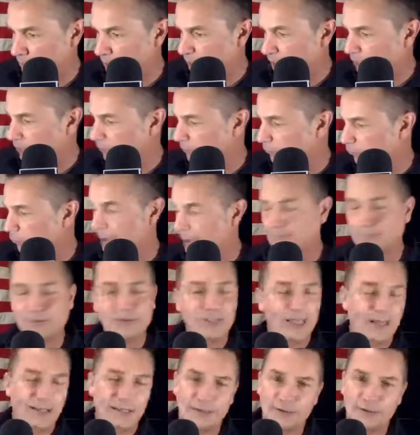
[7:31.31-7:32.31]
uh, her
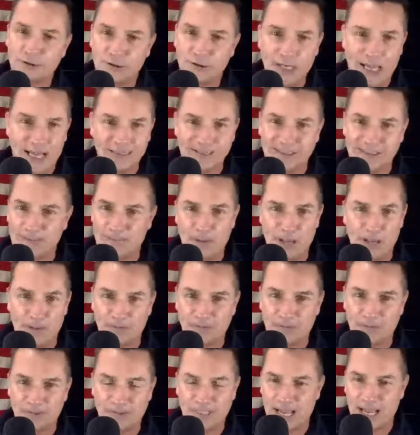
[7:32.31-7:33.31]
website is
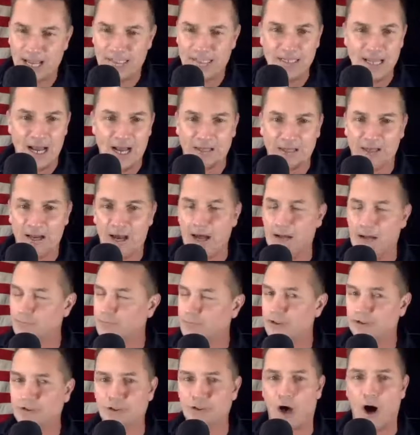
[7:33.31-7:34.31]
chassisbelldesign.com.
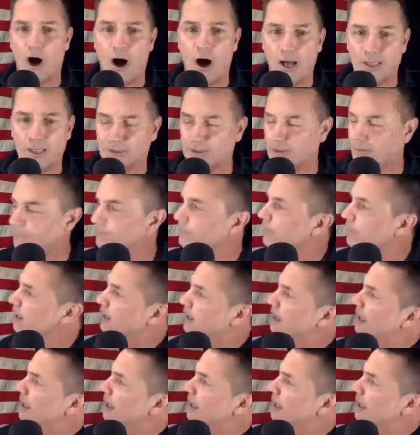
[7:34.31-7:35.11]
She's awesome.